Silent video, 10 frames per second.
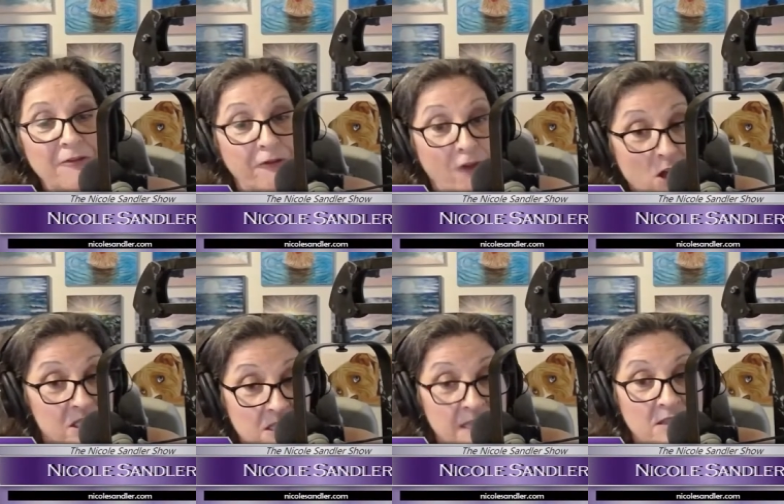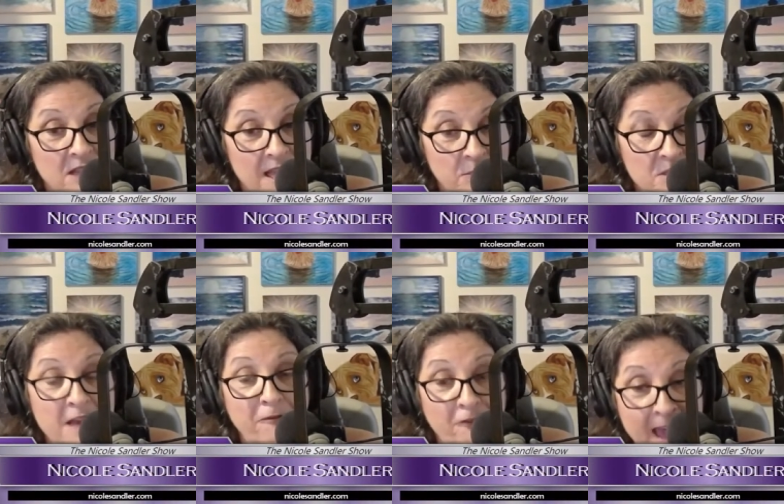He falsely claimed
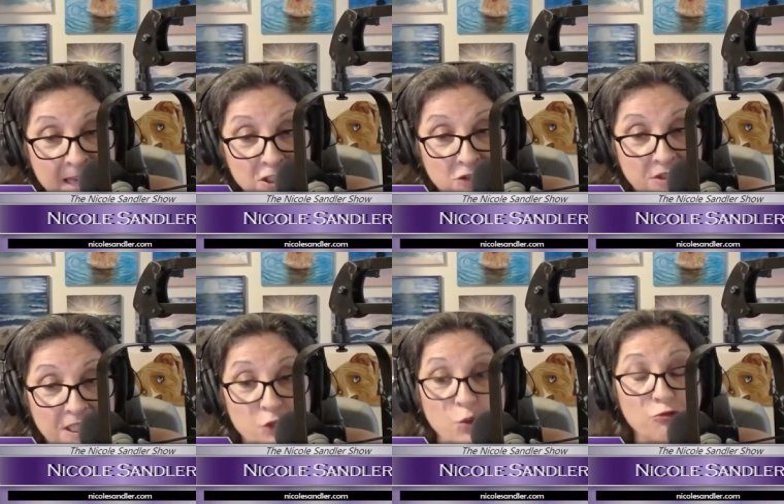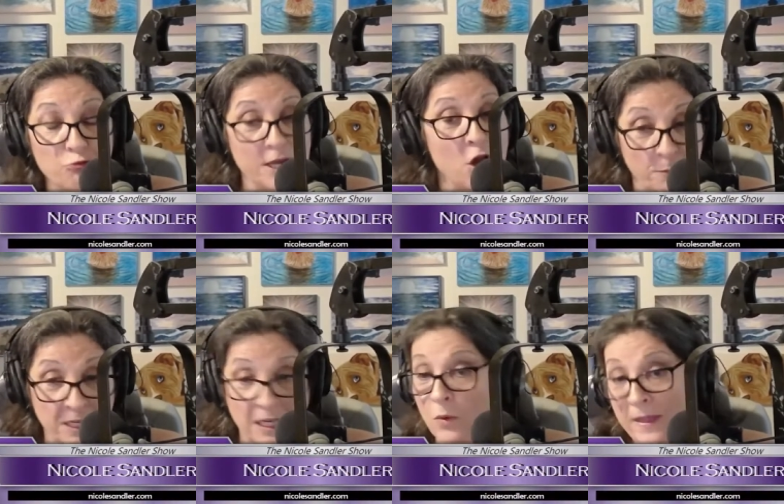that factories were
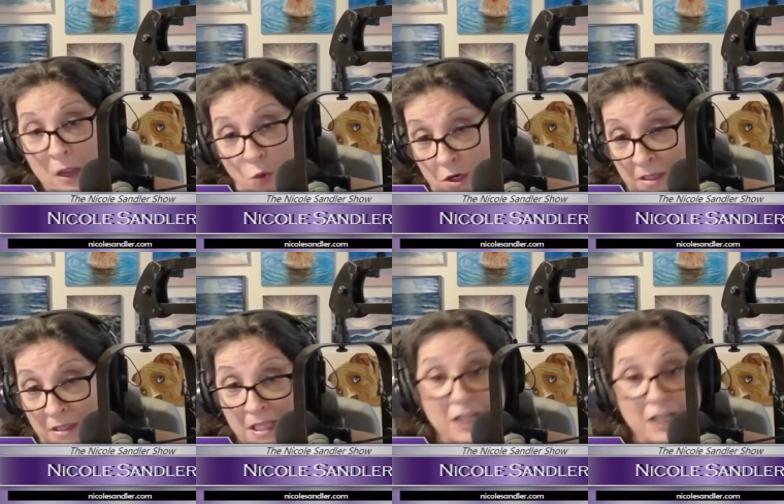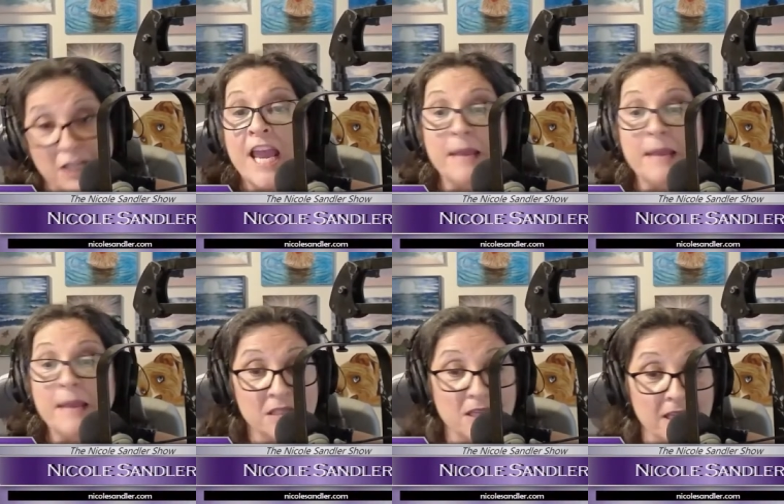reopening when they weren't,
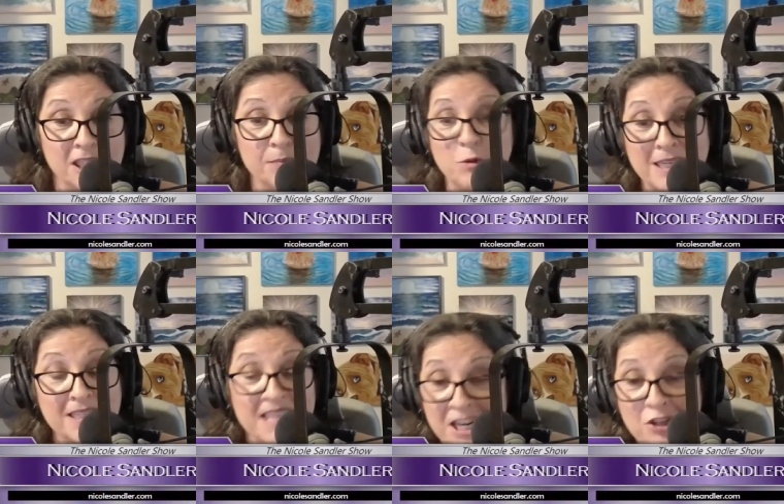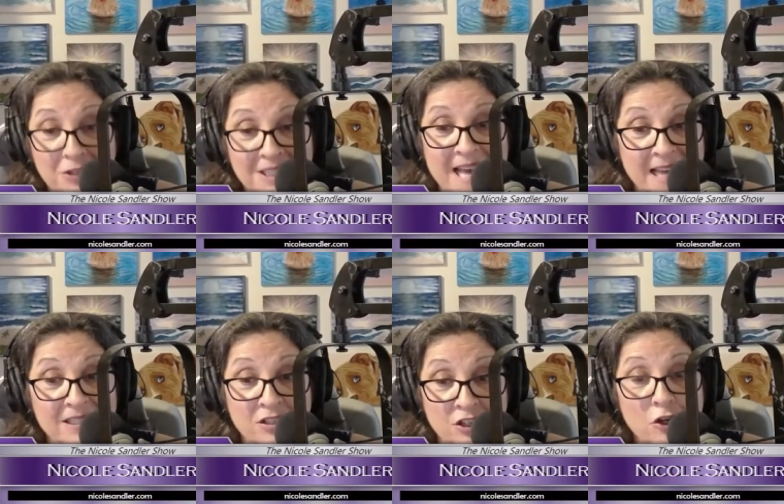shamelessly exploited terror
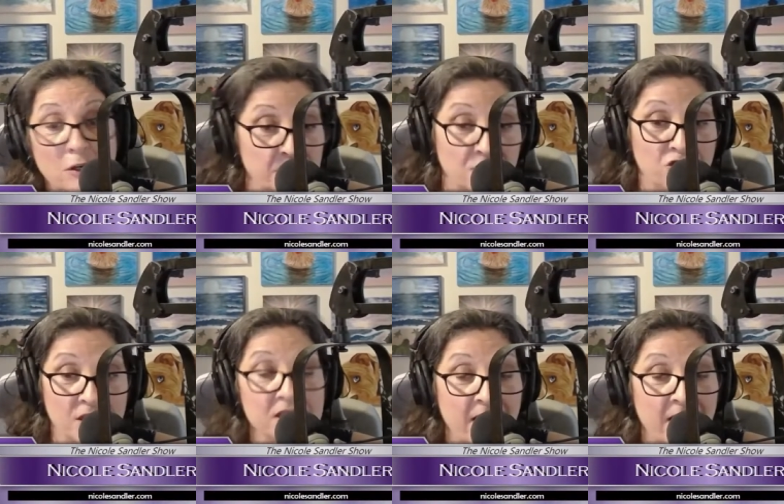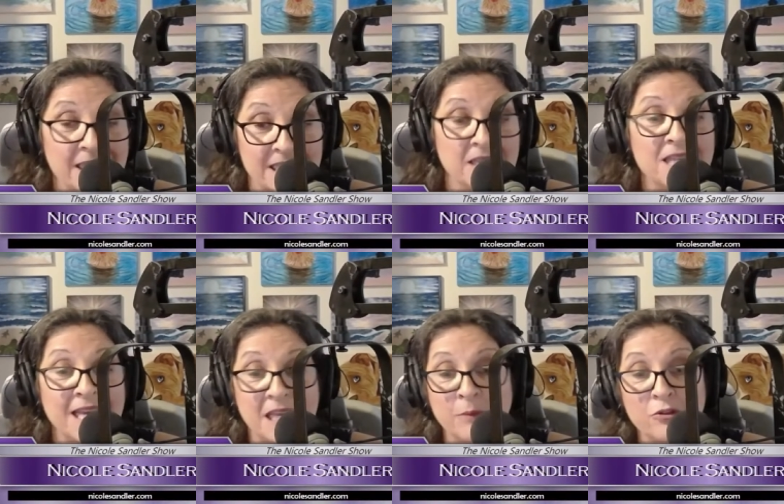attacks in Europe to justify his
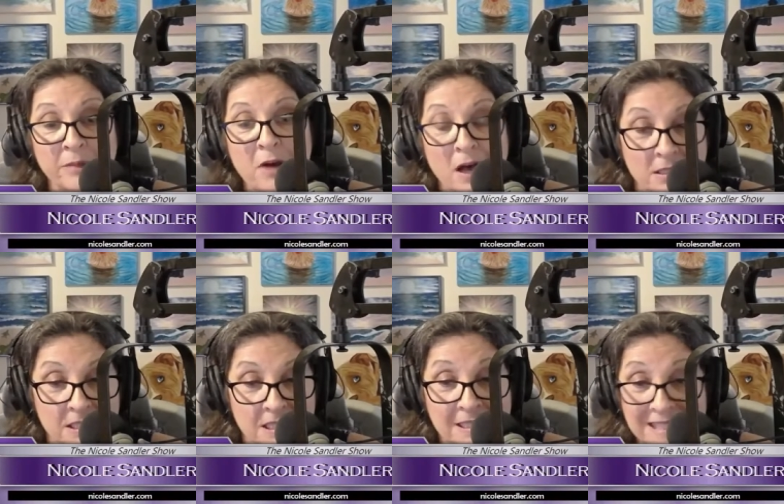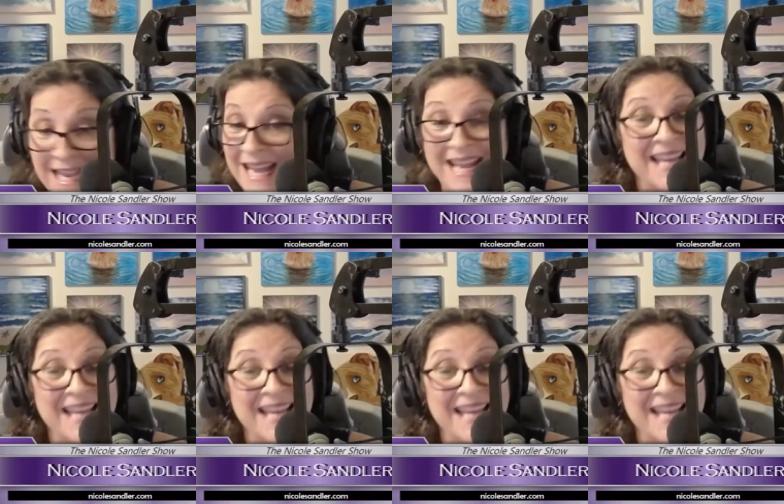anti immigrant policies.